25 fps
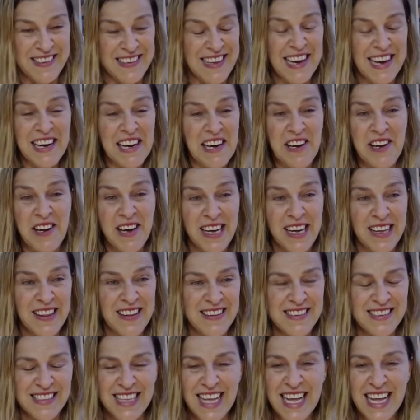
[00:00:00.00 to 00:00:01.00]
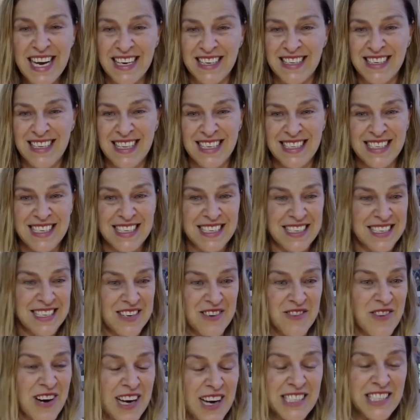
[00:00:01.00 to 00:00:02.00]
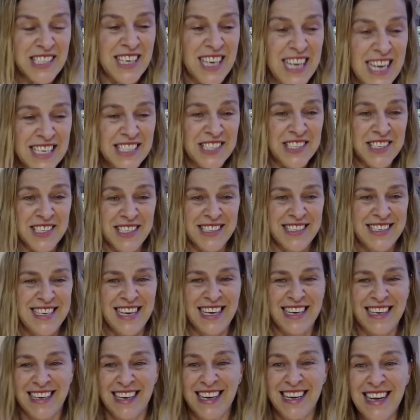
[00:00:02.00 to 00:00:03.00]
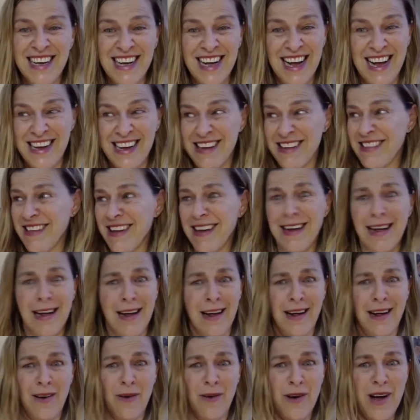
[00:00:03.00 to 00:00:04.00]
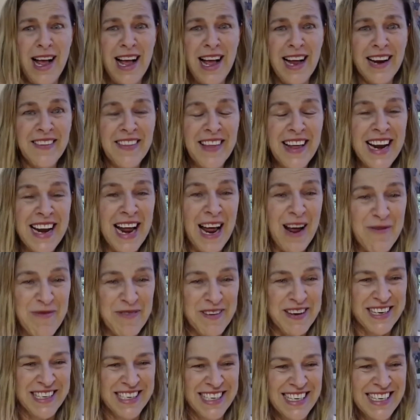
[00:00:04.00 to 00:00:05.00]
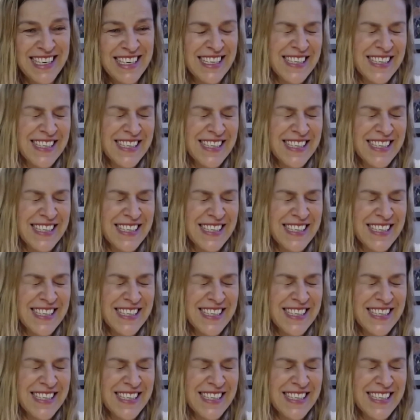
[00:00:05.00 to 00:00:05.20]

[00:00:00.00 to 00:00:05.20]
Suddenly you get this letter that says congratulations, and you think, well, how did that happen?